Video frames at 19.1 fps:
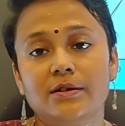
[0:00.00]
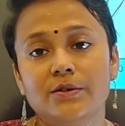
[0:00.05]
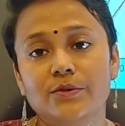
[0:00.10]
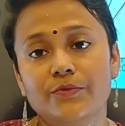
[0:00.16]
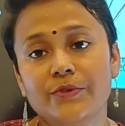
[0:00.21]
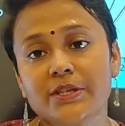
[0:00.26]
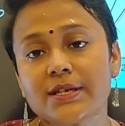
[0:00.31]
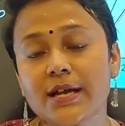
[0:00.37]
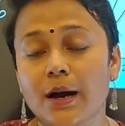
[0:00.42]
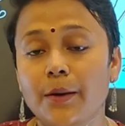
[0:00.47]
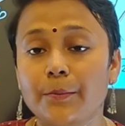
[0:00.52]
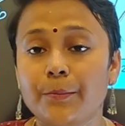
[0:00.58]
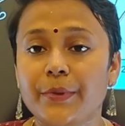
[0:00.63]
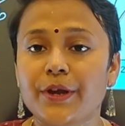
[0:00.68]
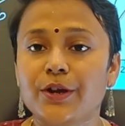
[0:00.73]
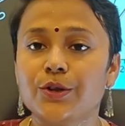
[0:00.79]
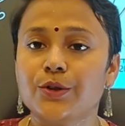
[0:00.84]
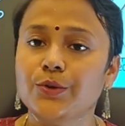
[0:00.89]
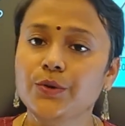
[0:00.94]
with
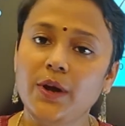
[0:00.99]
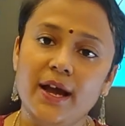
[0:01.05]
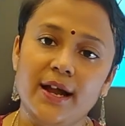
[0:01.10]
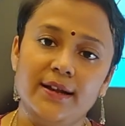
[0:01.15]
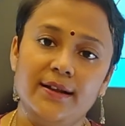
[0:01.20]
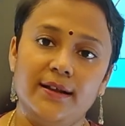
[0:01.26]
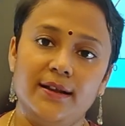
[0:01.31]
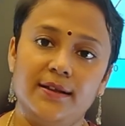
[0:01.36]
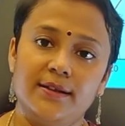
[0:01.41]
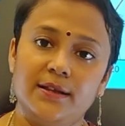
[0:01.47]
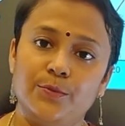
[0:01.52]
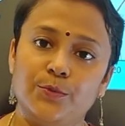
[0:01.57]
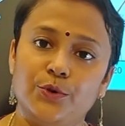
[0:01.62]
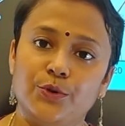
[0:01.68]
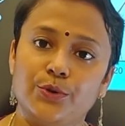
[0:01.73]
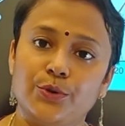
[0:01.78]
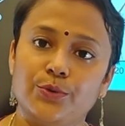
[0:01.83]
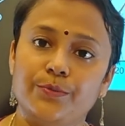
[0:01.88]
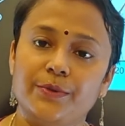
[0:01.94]
compared to adult
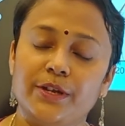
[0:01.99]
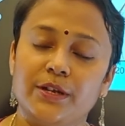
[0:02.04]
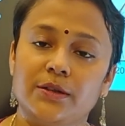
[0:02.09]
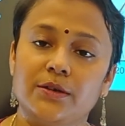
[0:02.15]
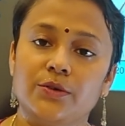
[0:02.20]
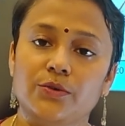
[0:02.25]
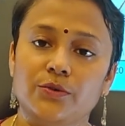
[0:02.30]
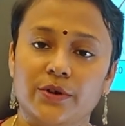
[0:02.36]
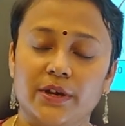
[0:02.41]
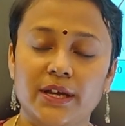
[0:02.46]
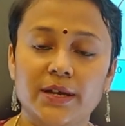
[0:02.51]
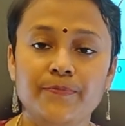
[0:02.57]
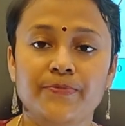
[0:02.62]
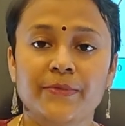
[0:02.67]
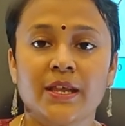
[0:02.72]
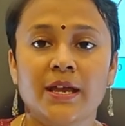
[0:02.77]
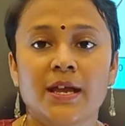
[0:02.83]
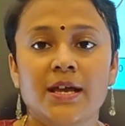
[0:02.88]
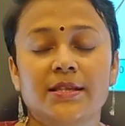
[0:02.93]
hemoglobin. Okay,
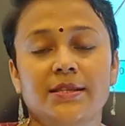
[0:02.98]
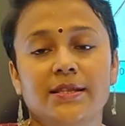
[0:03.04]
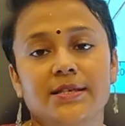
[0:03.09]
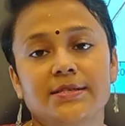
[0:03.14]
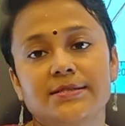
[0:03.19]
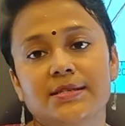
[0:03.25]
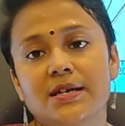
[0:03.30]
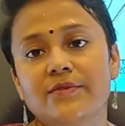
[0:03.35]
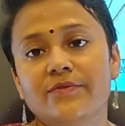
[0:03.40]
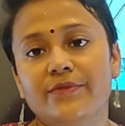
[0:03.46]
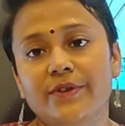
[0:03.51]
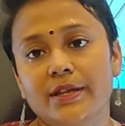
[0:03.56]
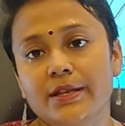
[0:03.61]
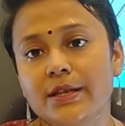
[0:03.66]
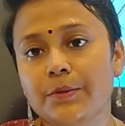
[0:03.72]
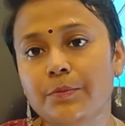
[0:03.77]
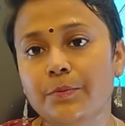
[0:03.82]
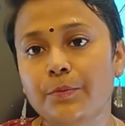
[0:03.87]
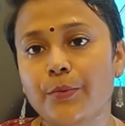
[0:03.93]
these are
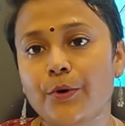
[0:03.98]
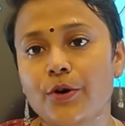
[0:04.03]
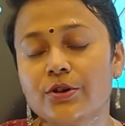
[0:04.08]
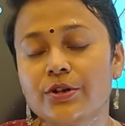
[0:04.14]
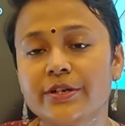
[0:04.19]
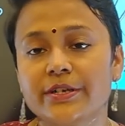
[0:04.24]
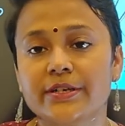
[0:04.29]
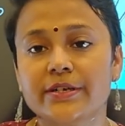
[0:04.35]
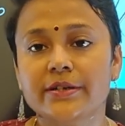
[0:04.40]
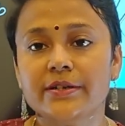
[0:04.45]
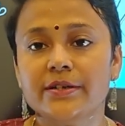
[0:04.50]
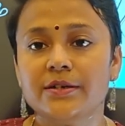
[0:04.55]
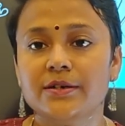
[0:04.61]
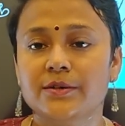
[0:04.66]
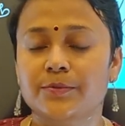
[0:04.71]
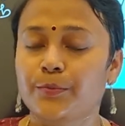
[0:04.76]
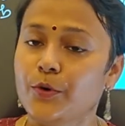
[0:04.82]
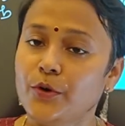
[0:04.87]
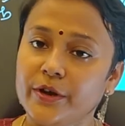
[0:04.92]
very important
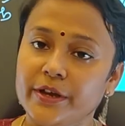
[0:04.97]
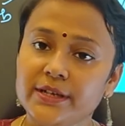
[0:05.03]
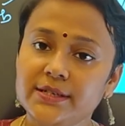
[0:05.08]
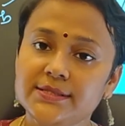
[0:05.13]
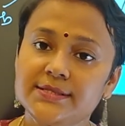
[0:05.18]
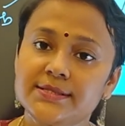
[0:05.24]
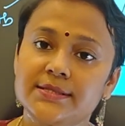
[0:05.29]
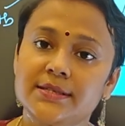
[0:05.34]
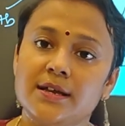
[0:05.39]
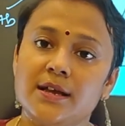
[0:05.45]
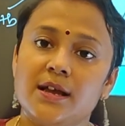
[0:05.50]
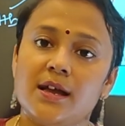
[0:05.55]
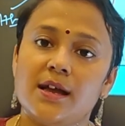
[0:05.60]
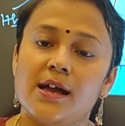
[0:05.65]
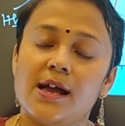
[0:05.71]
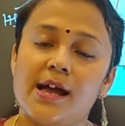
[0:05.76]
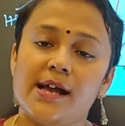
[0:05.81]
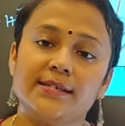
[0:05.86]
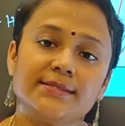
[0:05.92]
points.
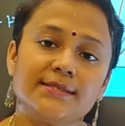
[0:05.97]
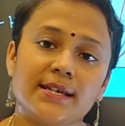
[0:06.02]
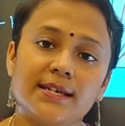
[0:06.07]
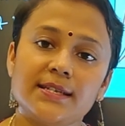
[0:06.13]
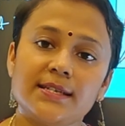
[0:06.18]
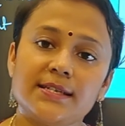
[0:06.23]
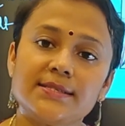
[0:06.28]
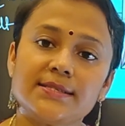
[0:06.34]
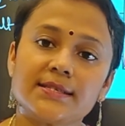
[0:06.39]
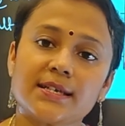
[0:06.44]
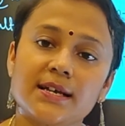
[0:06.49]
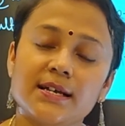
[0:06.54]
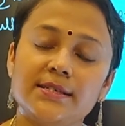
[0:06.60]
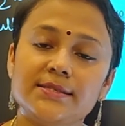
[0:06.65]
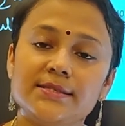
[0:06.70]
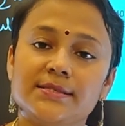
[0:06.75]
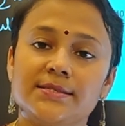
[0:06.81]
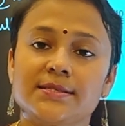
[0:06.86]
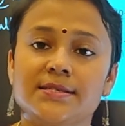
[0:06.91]
As I
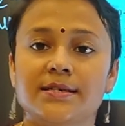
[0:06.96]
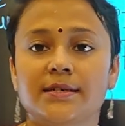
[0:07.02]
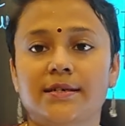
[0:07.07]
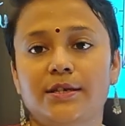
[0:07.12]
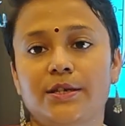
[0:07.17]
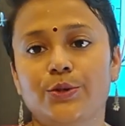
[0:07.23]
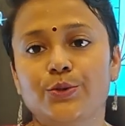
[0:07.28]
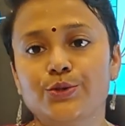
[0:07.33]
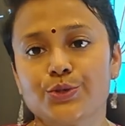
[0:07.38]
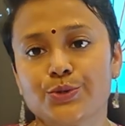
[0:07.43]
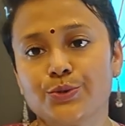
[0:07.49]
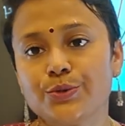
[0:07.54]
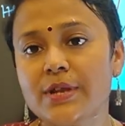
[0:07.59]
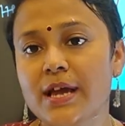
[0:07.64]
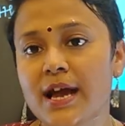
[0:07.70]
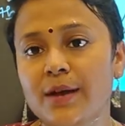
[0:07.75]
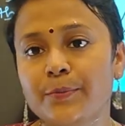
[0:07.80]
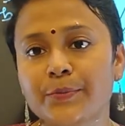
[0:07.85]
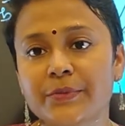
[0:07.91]
discussed, you should
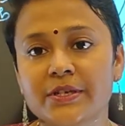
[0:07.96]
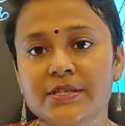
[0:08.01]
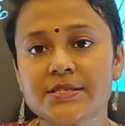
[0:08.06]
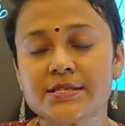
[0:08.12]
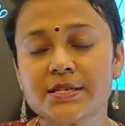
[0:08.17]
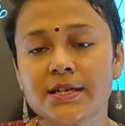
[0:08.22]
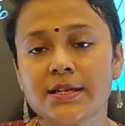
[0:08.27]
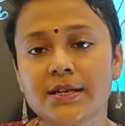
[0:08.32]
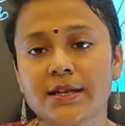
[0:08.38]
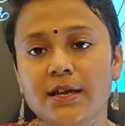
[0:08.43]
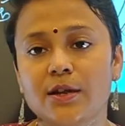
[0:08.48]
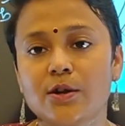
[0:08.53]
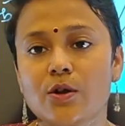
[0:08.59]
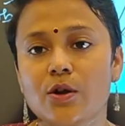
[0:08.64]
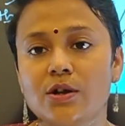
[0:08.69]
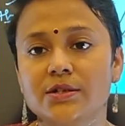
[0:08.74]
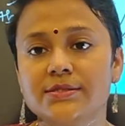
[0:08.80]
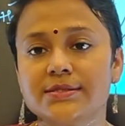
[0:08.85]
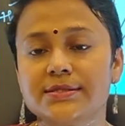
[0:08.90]
have crystal clear
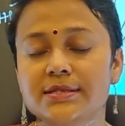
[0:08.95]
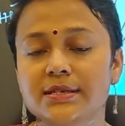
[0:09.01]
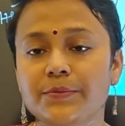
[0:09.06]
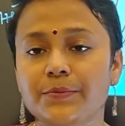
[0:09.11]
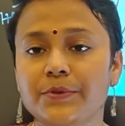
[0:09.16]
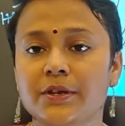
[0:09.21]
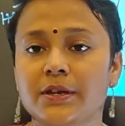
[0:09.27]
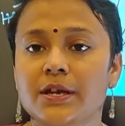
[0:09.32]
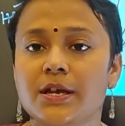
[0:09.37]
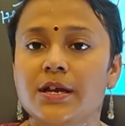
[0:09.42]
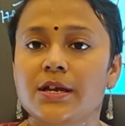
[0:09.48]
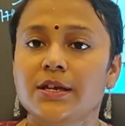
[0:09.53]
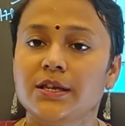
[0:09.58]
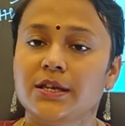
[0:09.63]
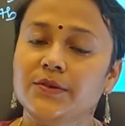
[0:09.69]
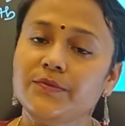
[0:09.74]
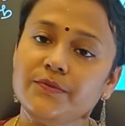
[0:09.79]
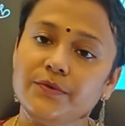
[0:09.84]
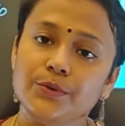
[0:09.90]
concept.
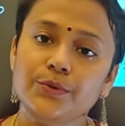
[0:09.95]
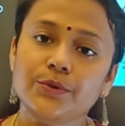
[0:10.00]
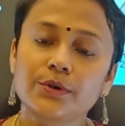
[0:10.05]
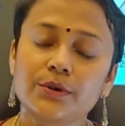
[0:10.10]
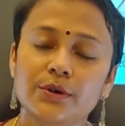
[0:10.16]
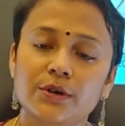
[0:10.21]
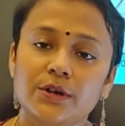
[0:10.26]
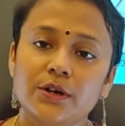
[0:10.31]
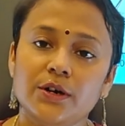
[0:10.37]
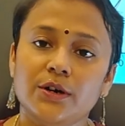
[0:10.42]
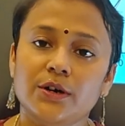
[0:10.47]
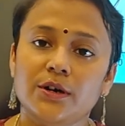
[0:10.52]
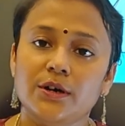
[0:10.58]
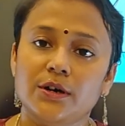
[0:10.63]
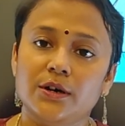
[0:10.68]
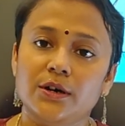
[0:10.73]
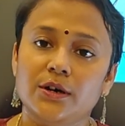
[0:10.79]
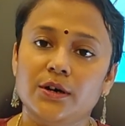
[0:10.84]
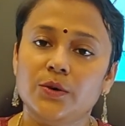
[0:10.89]
If you
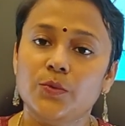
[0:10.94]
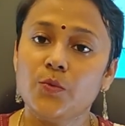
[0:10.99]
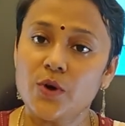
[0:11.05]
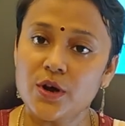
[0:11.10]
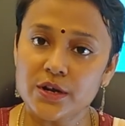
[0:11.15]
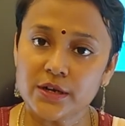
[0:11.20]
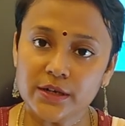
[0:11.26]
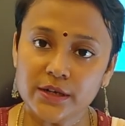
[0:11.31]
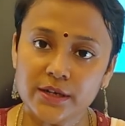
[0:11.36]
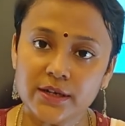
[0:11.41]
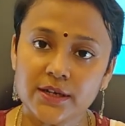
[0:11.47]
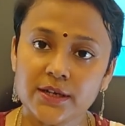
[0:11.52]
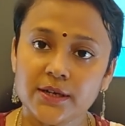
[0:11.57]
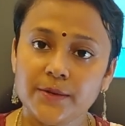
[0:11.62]
want